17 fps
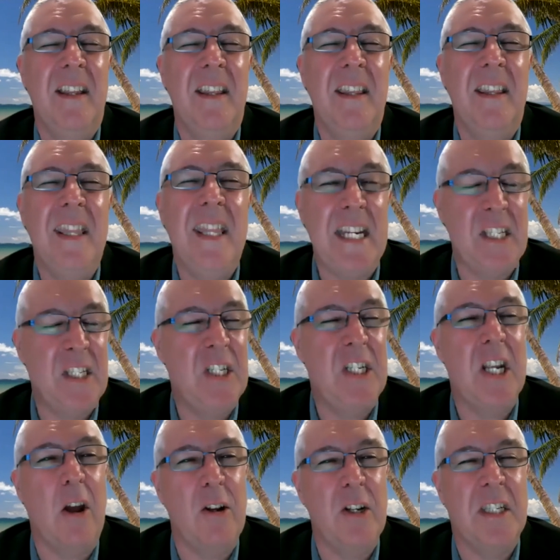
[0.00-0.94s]
these
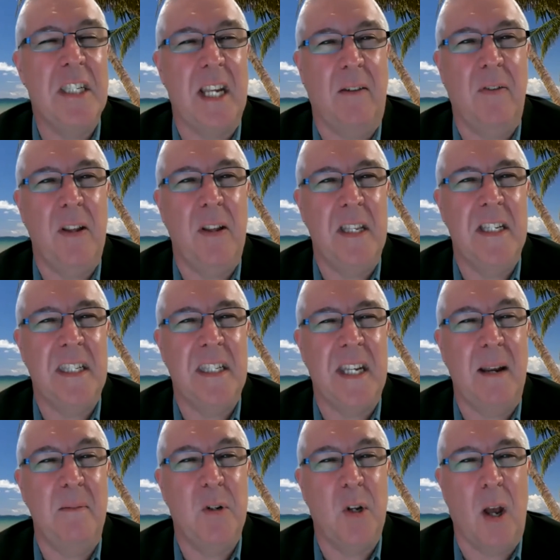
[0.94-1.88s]
don't suffer the
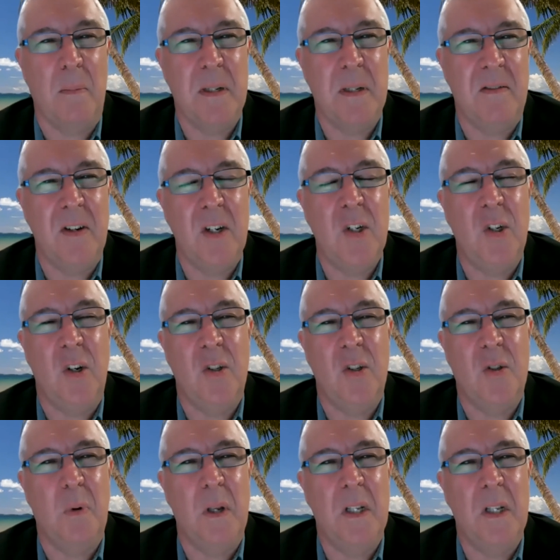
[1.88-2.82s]
same types of
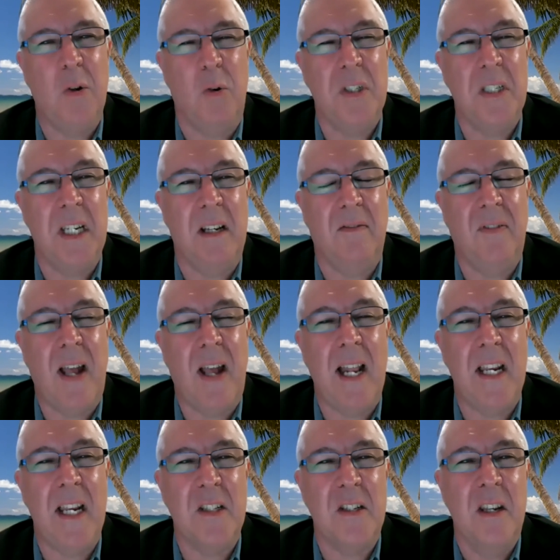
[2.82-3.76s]
issues with door seal
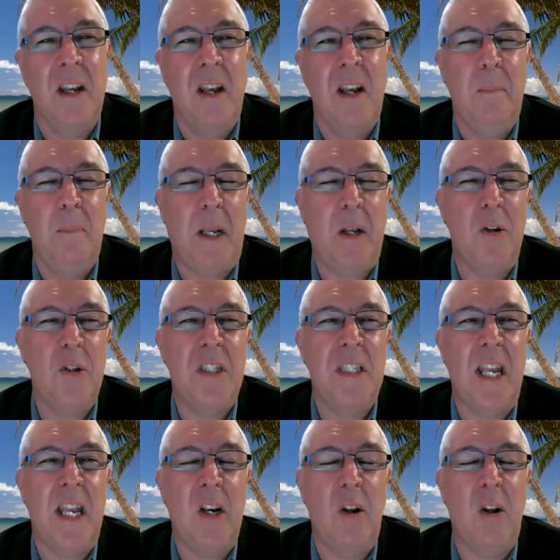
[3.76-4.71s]
failures because
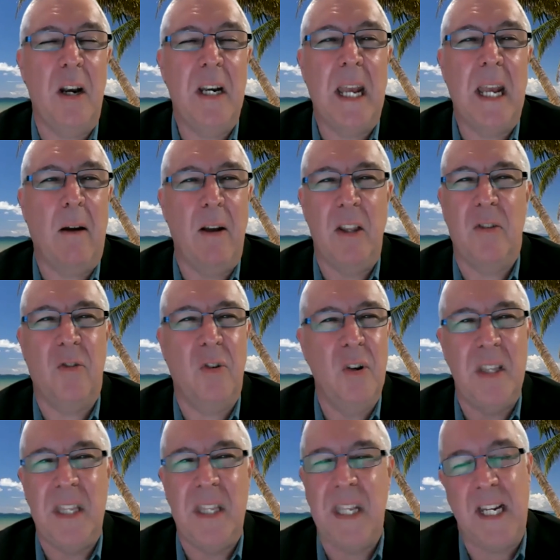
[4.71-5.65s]
they're not going
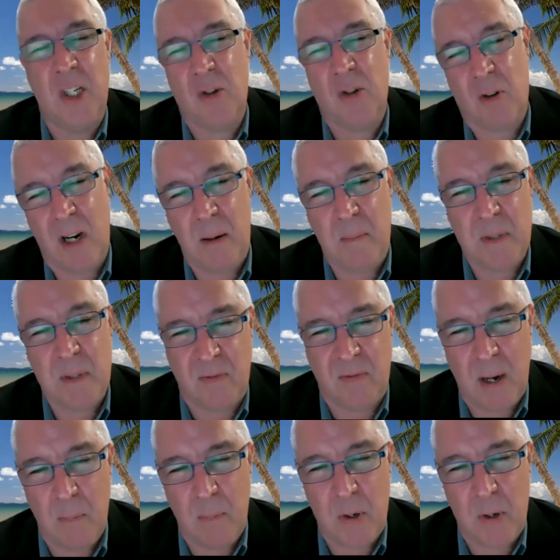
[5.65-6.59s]
through the extremes of
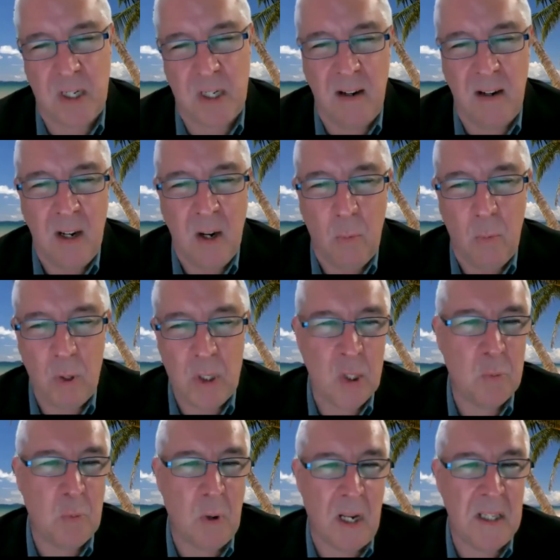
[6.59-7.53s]
temperature, which
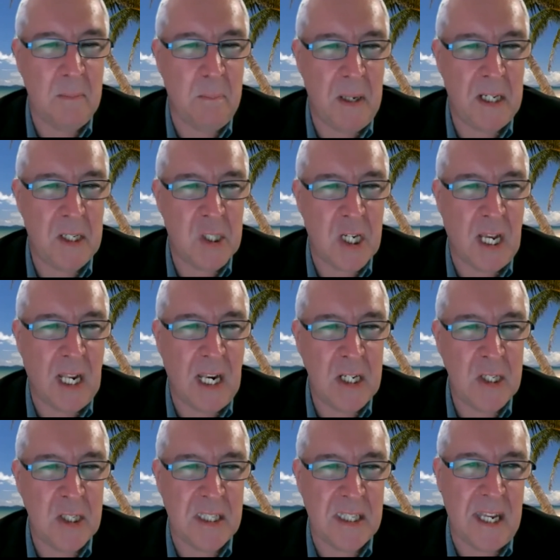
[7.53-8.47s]
is one of the big
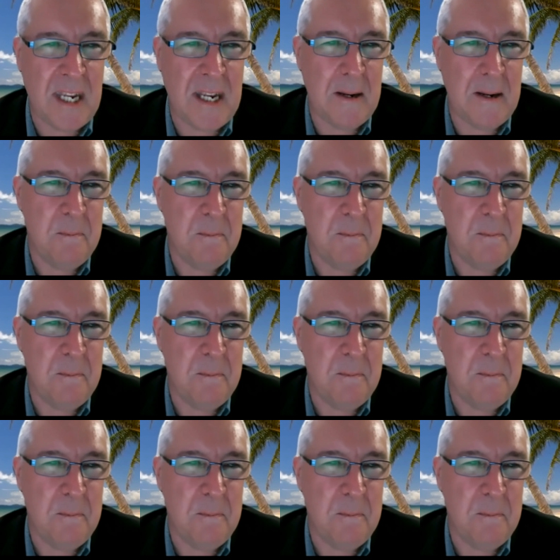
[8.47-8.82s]
challenges there.